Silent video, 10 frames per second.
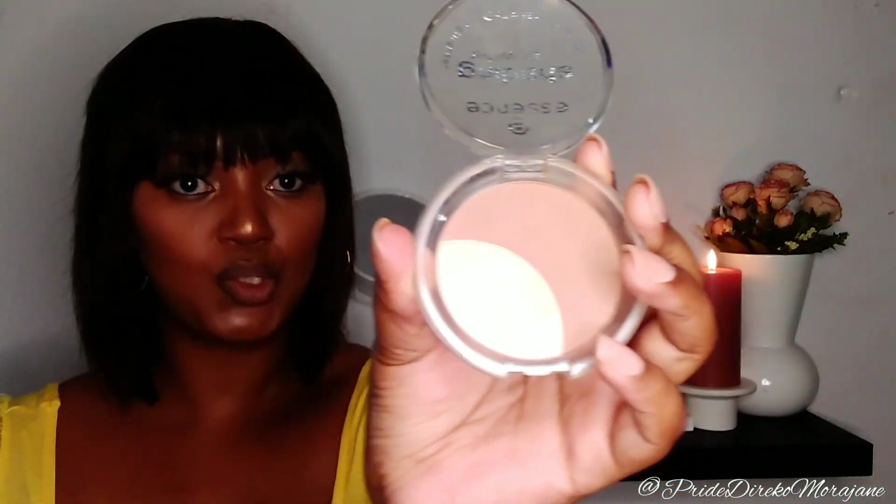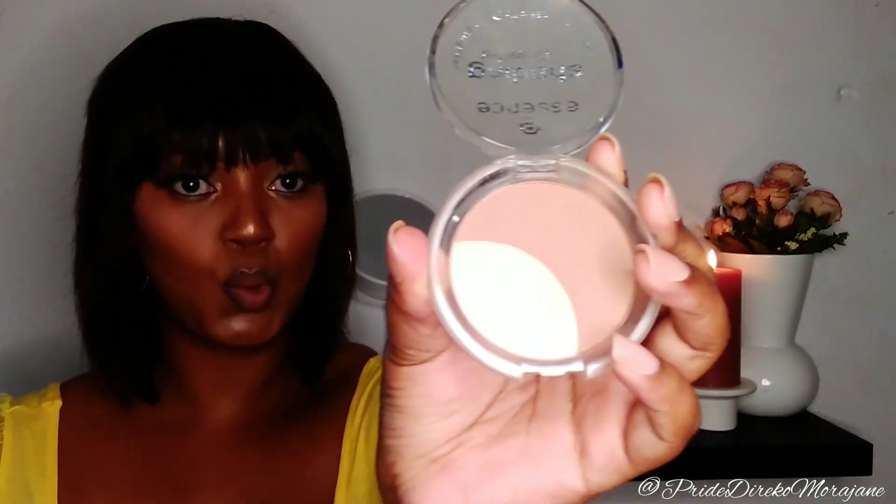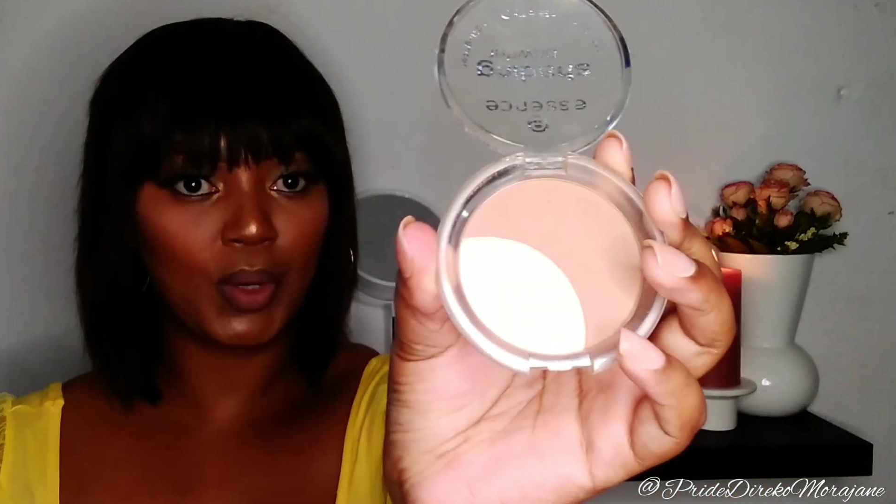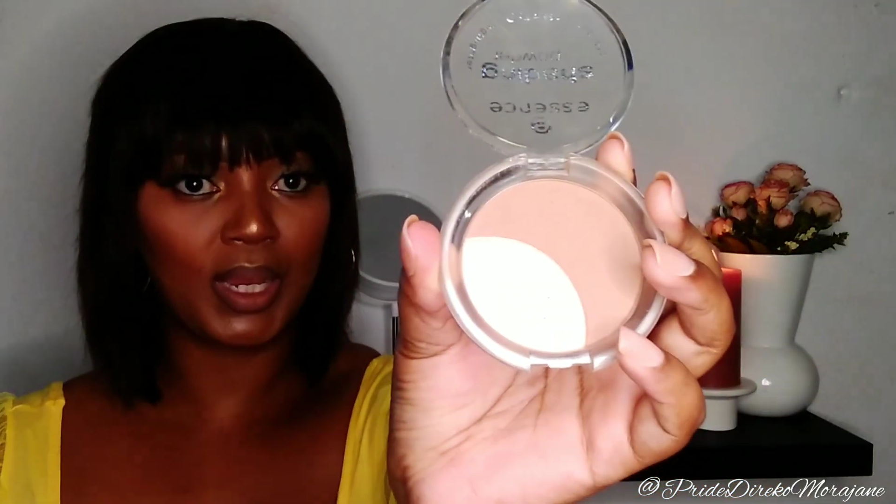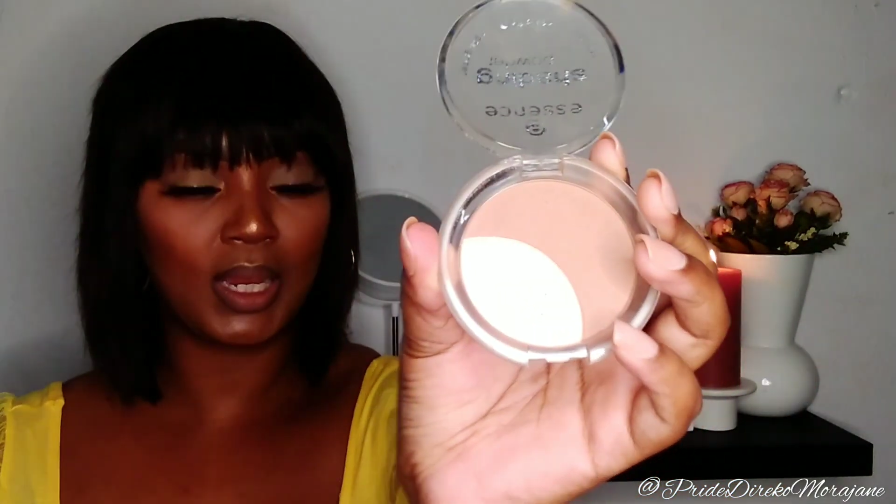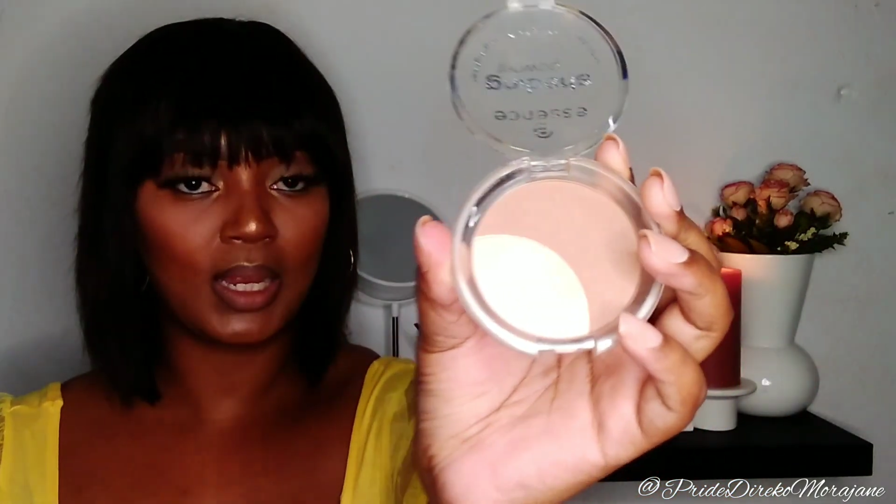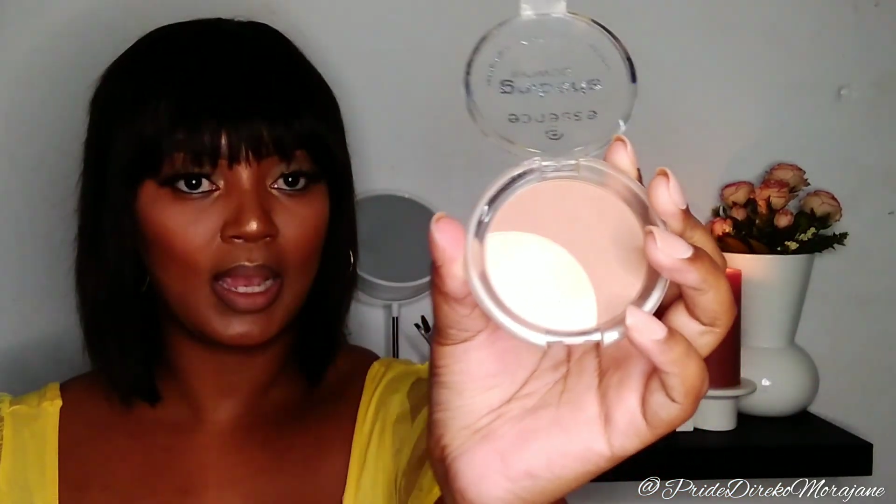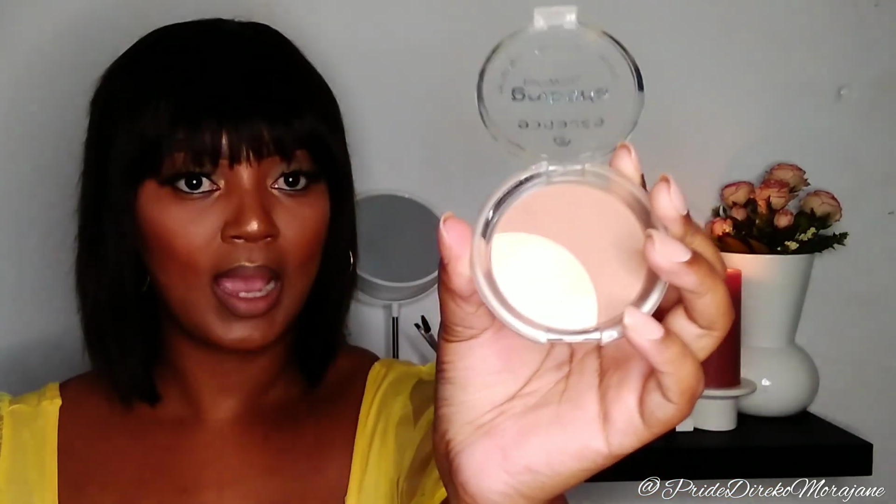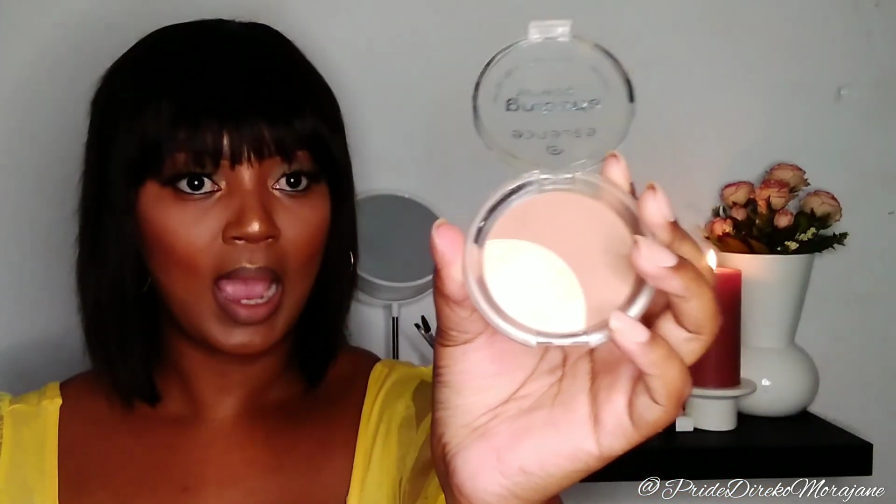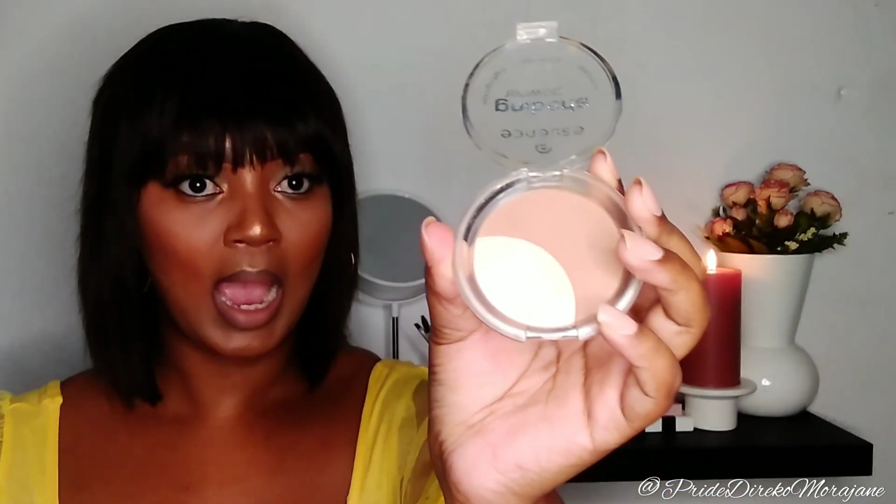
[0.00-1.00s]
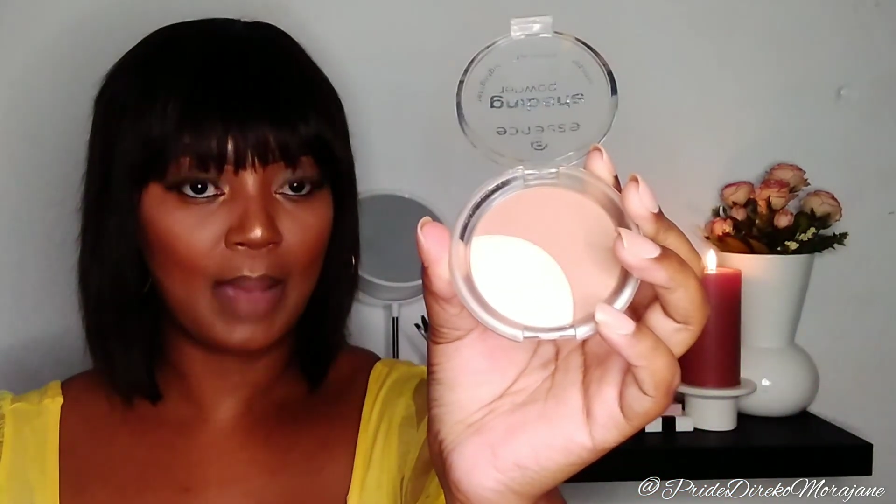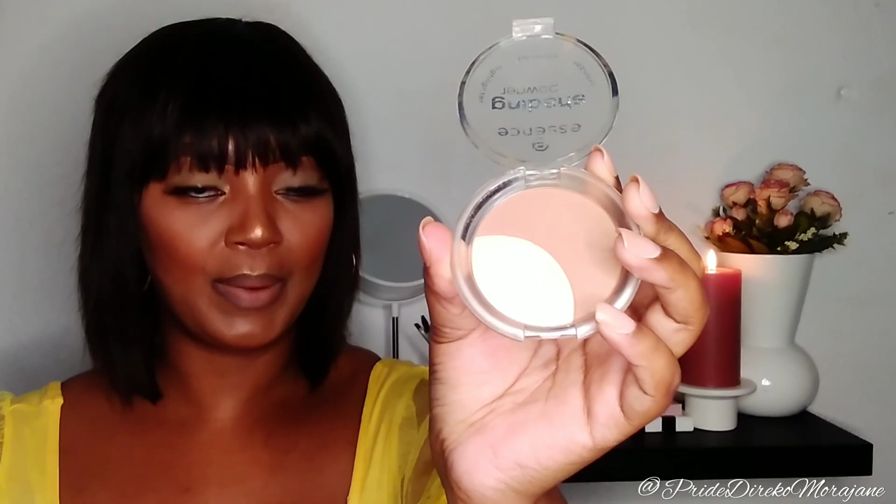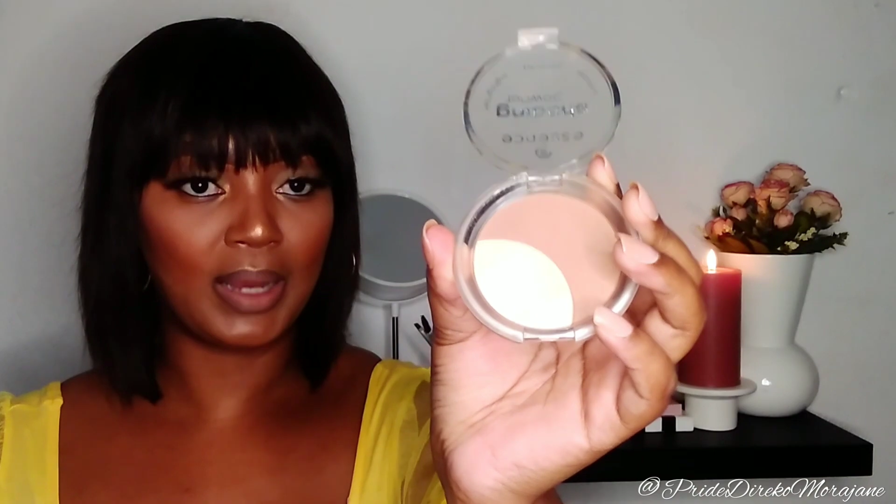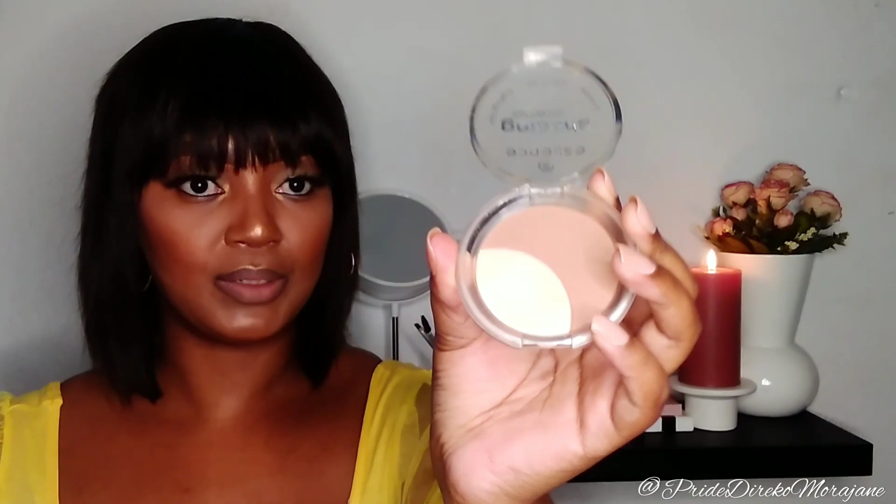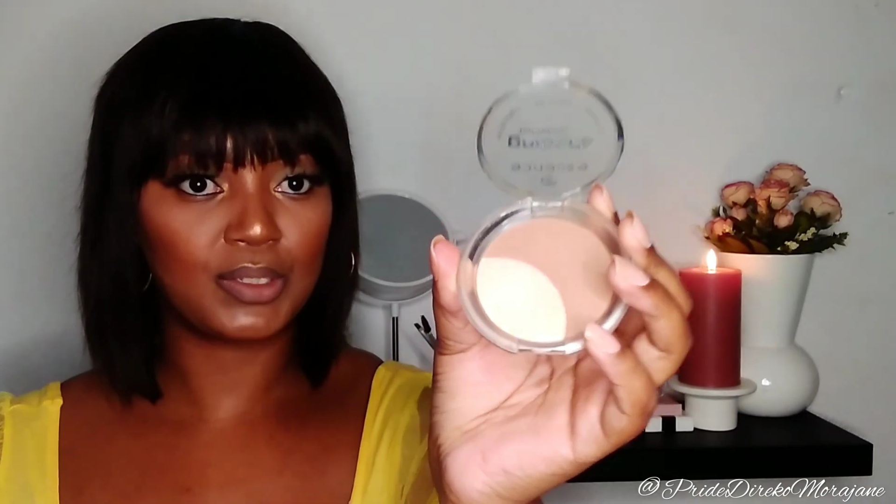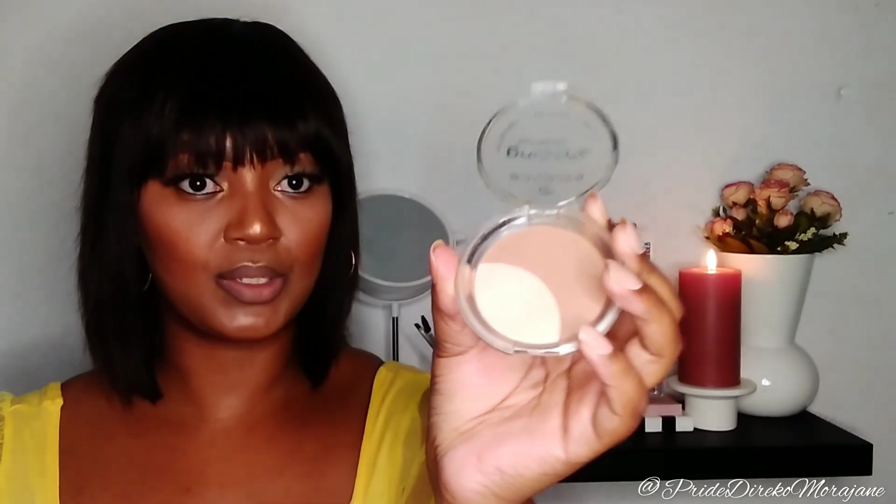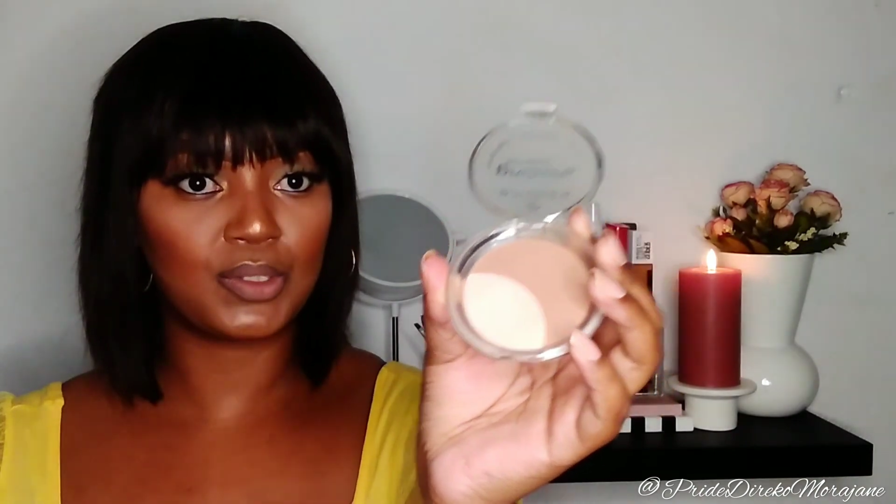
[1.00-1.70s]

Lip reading: talking about.